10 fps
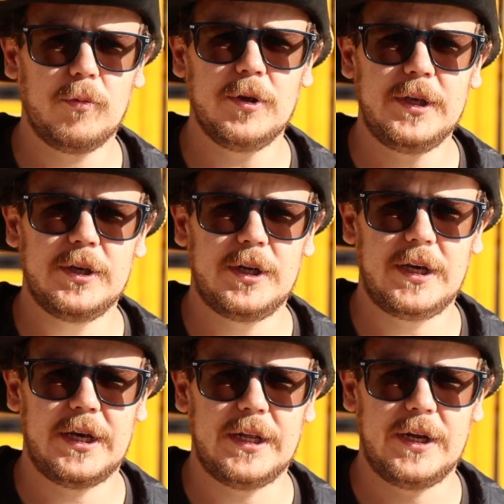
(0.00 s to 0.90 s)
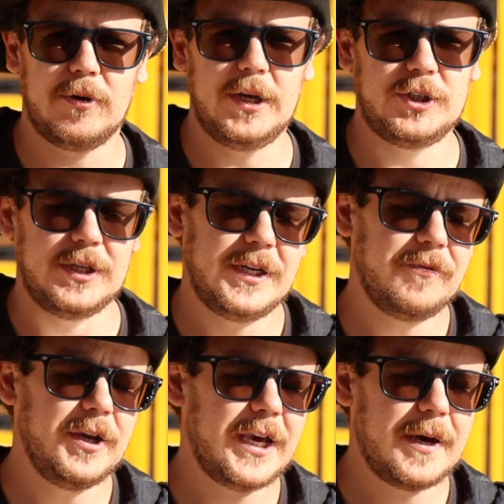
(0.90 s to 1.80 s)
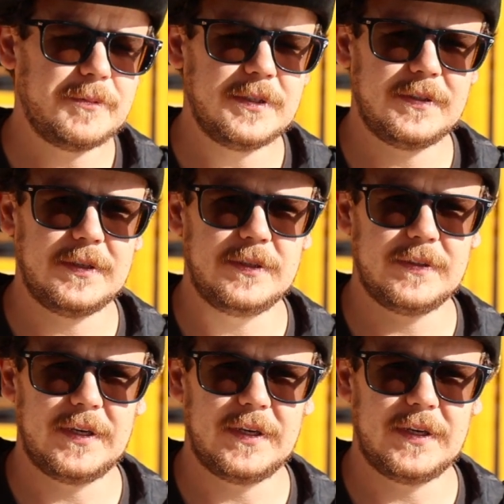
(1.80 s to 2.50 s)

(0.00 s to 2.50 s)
really good uh, narration and every captain's is